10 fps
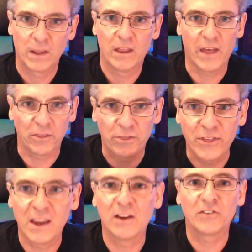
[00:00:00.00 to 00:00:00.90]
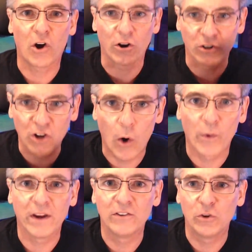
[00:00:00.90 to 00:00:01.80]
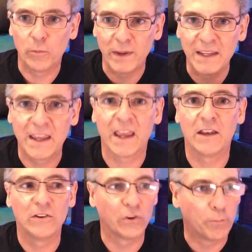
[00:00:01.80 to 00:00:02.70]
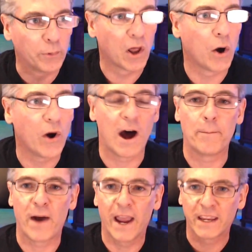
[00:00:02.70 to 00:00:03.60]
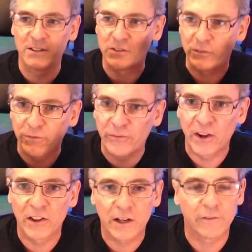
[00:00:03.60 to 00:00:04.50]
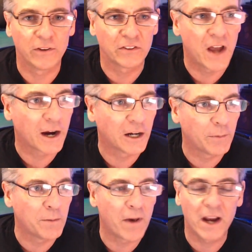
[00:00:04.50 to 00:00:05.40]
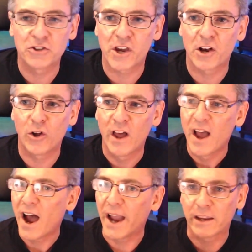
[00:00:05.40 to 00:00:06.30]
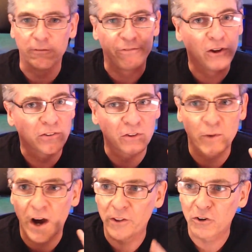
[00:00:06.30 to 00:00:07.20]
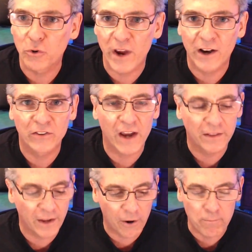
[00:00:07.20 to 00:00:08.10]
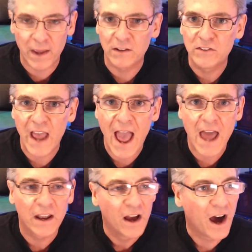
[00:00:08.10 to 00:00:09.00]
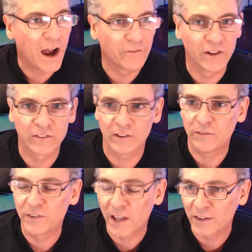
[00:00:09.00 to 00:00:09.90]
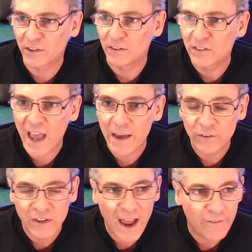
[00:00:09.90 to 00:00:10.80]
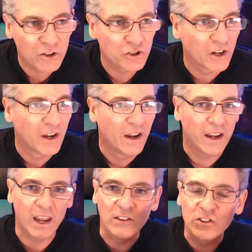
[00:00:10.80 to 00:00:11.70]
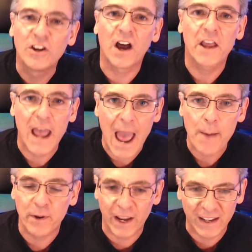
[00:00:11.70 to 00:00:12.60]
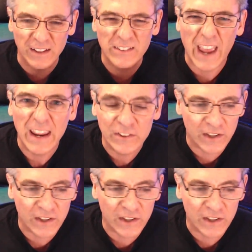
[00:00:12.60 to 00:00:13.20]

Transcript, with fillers: that things are going to begin to blow up. I can just feel it. If it's not going to be my channel, I can feel some other creators out there, Mitten Dad, High Velocity, Velocity Sav Savage. It's gonna happen. I can taste